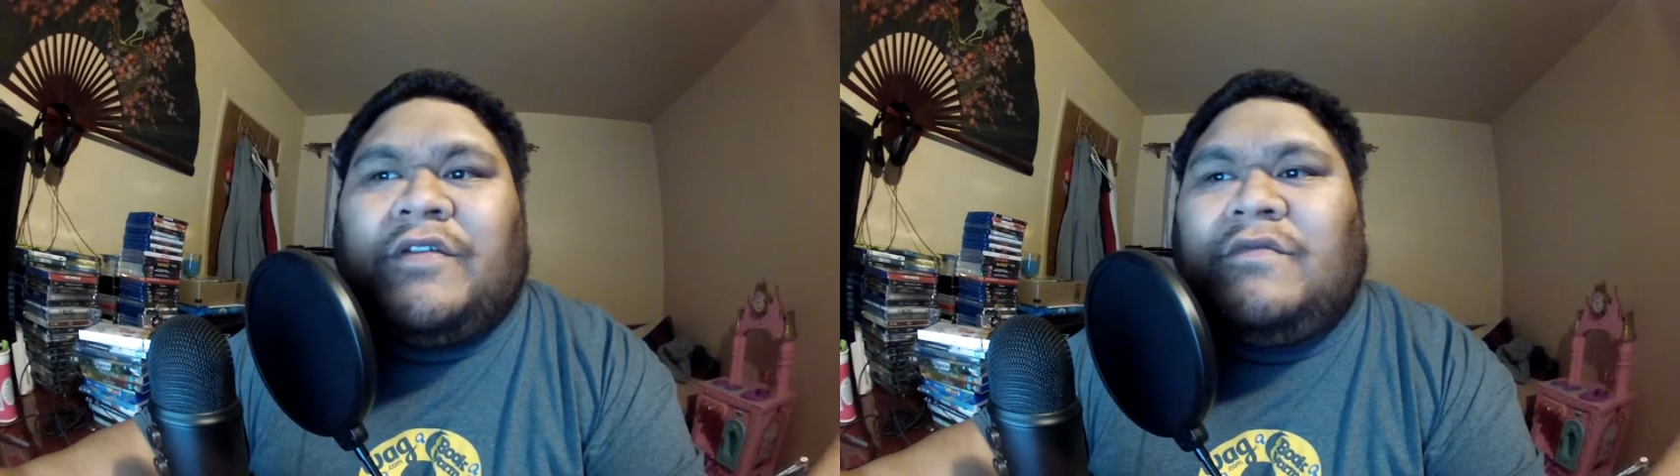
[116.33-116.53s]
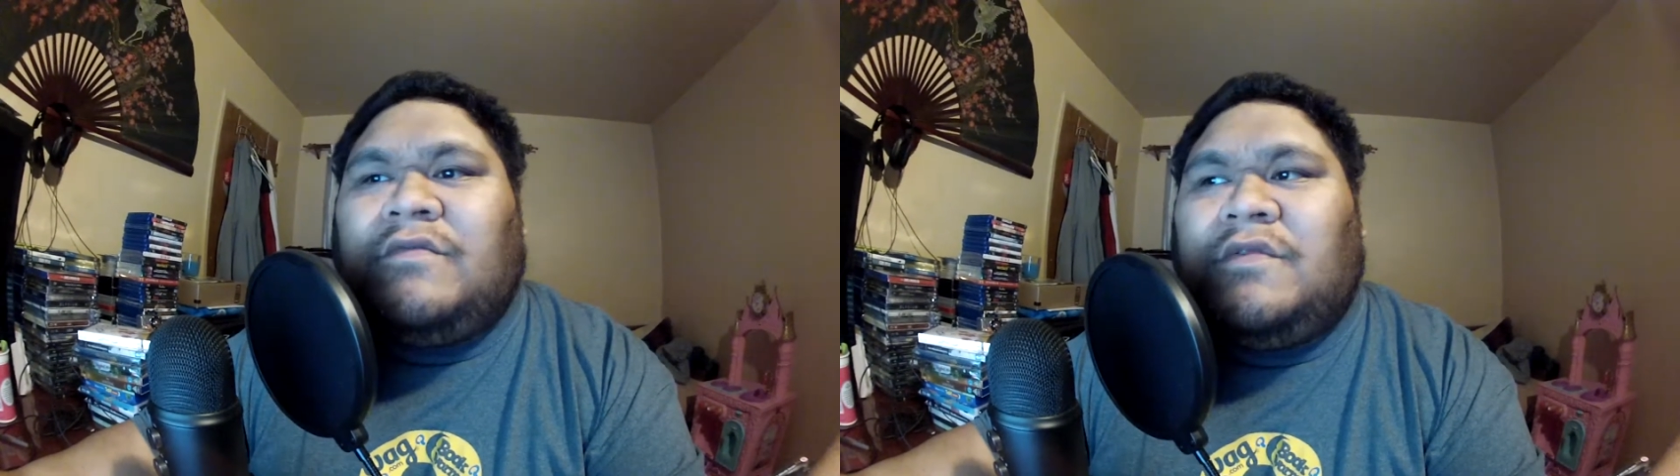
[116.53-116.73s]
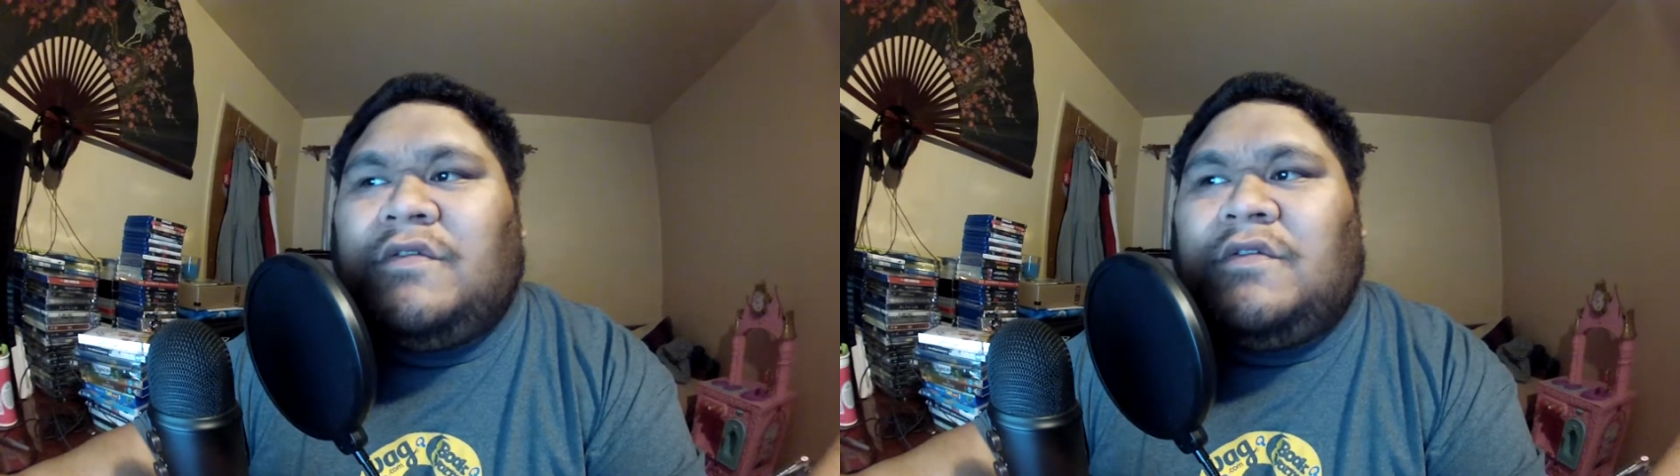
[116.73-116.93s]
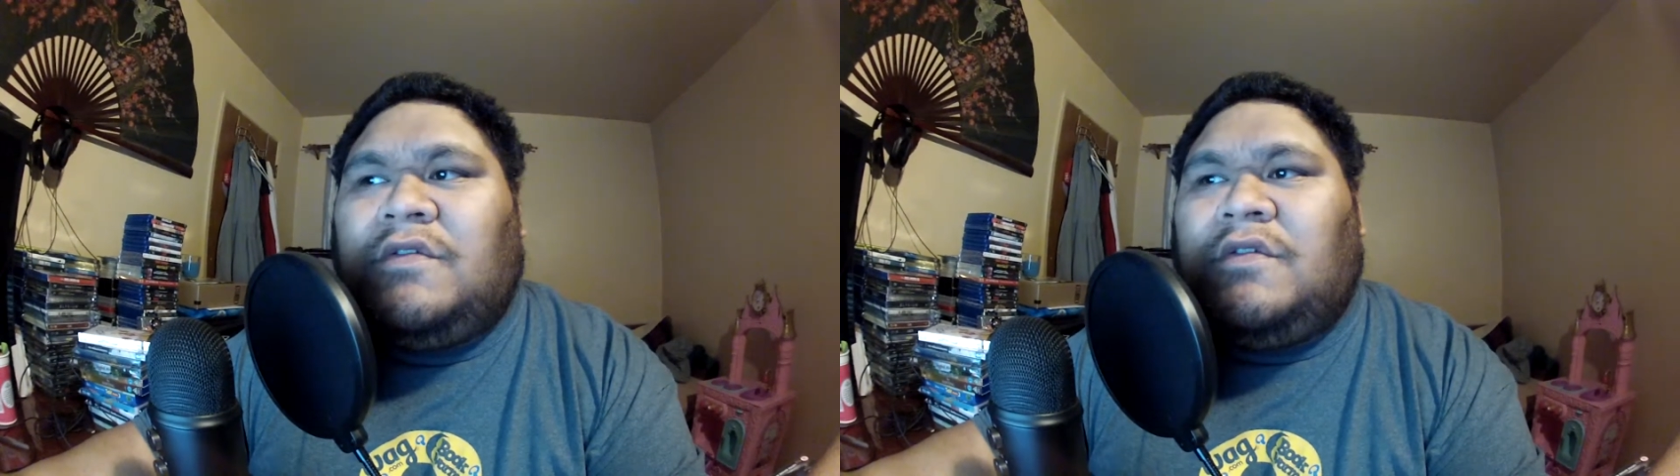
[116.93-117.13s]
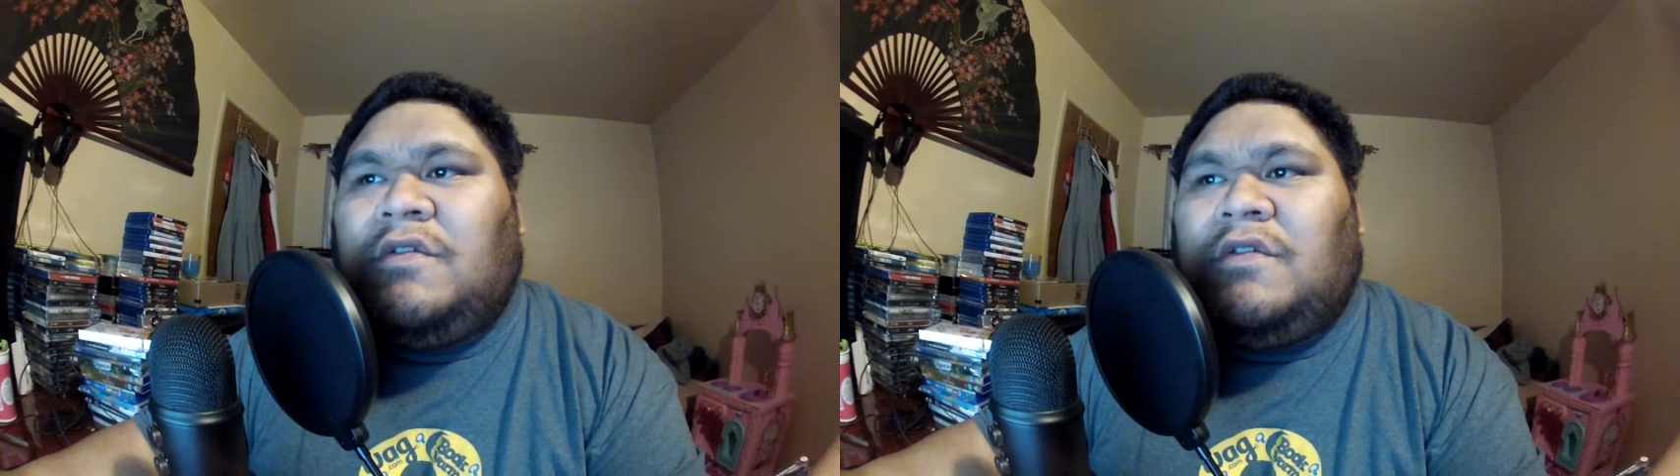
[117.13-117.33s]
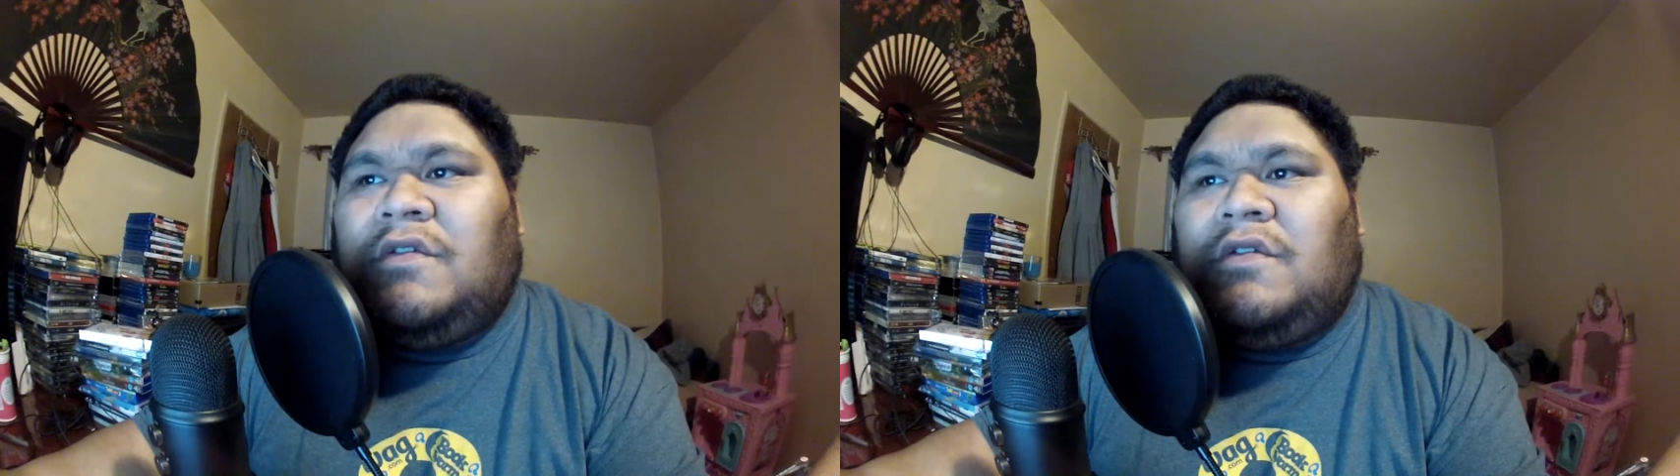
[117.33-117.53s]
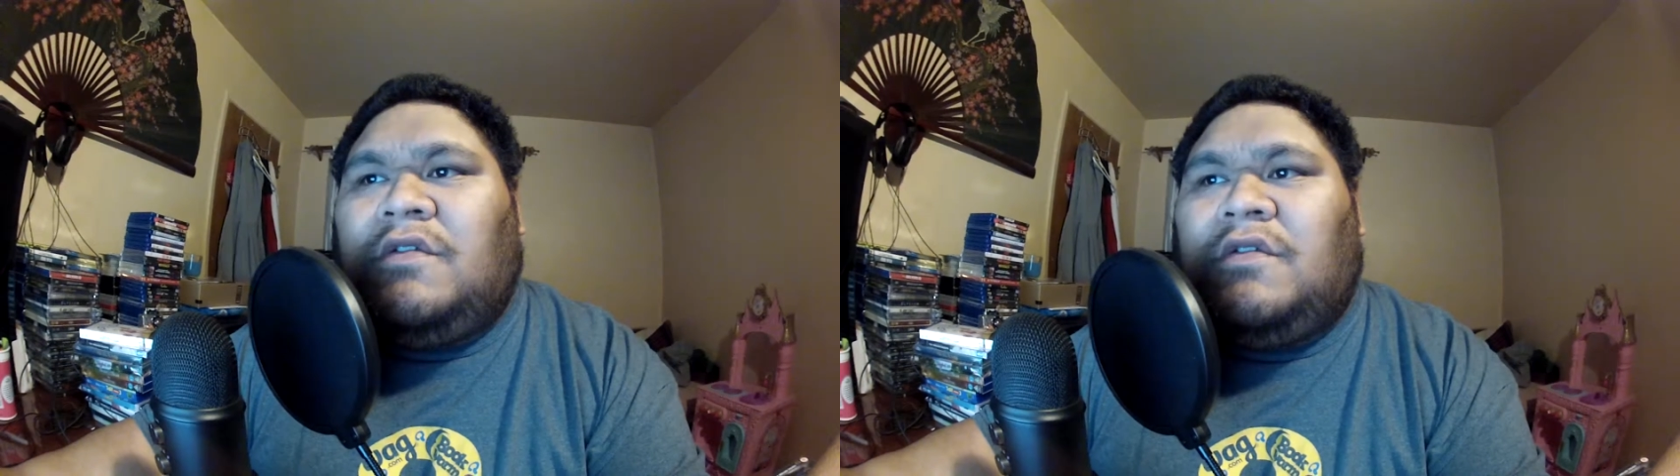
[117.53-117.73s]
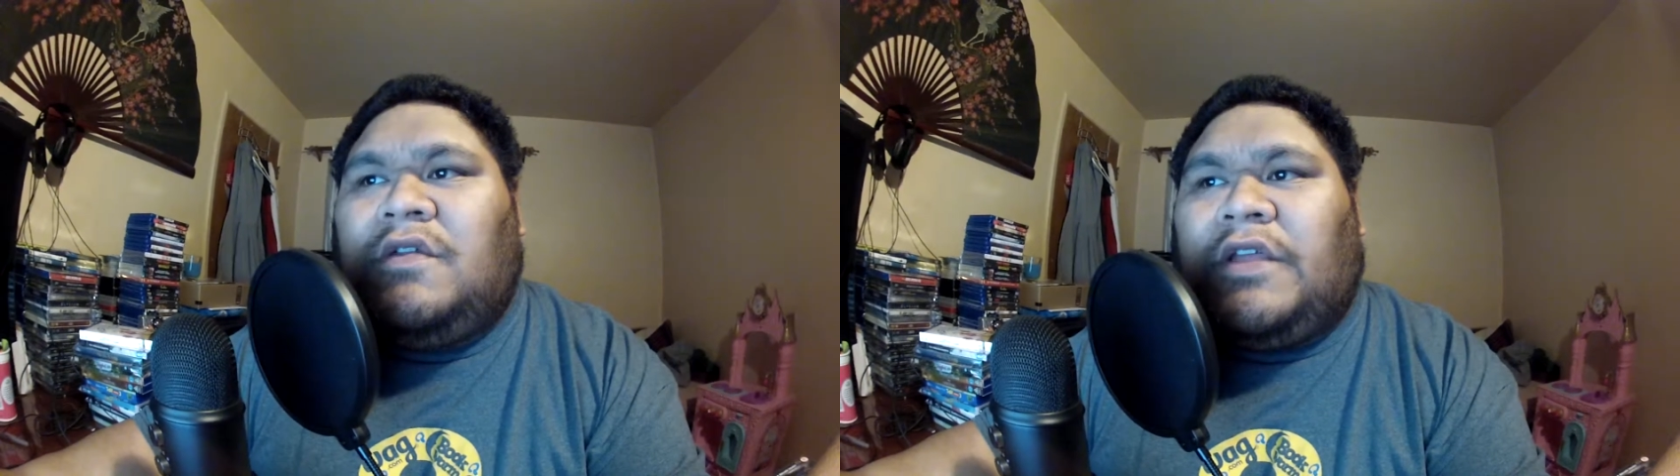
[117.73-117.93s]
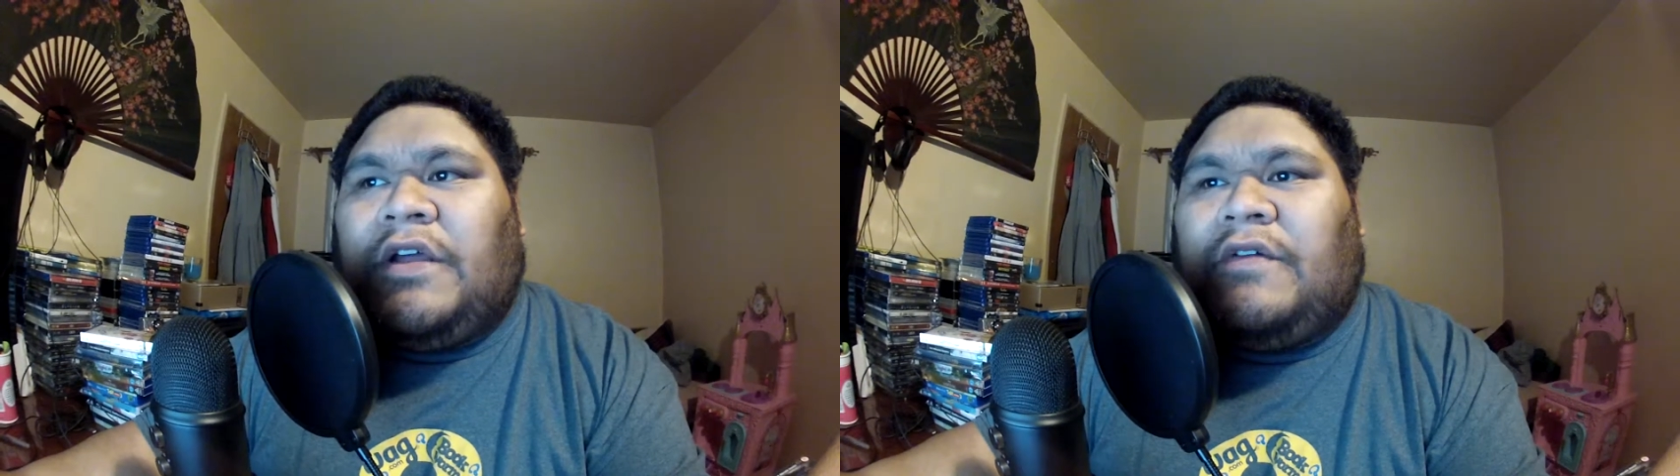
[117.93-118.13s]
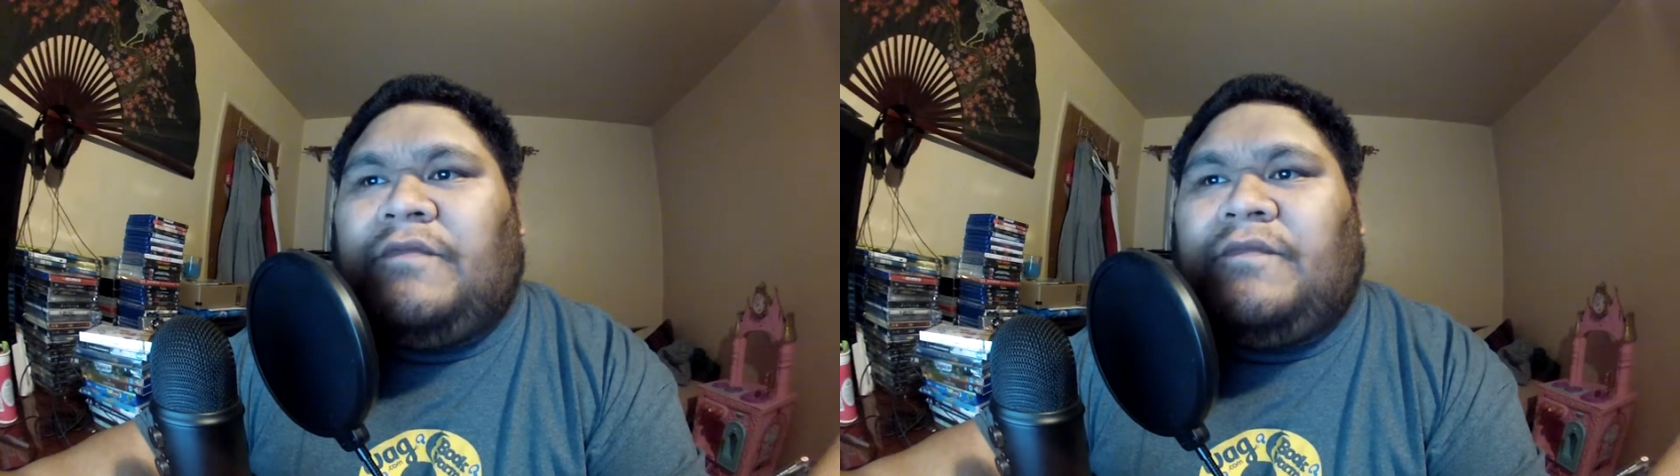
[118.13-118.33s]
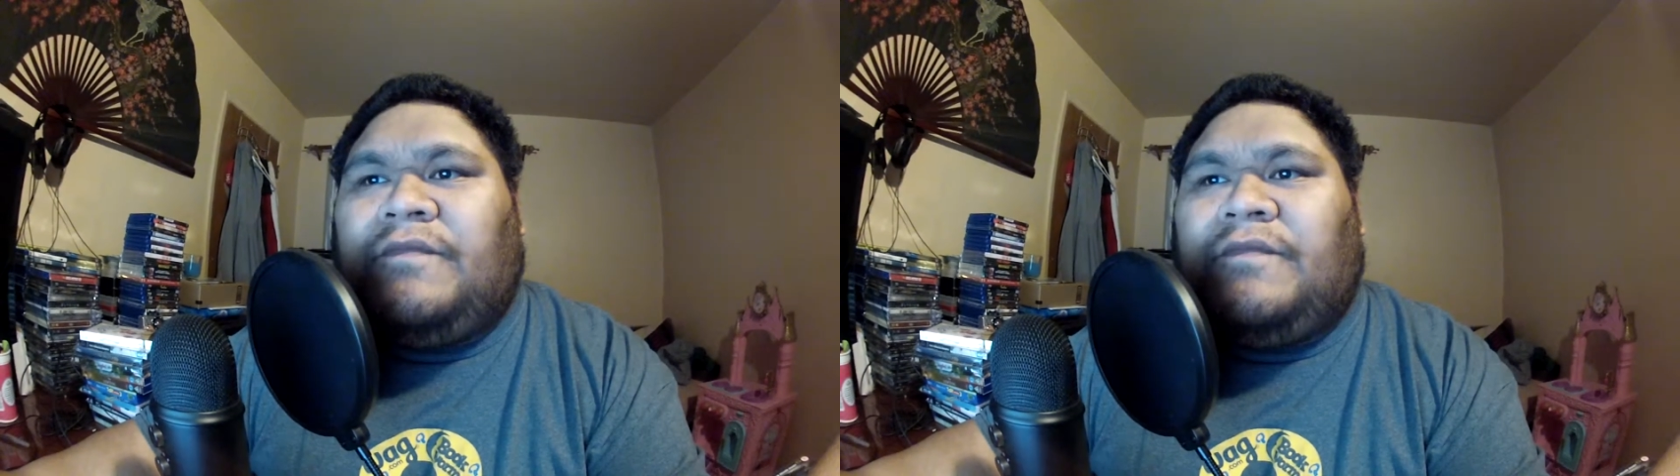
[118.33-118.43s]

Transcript: But, you know,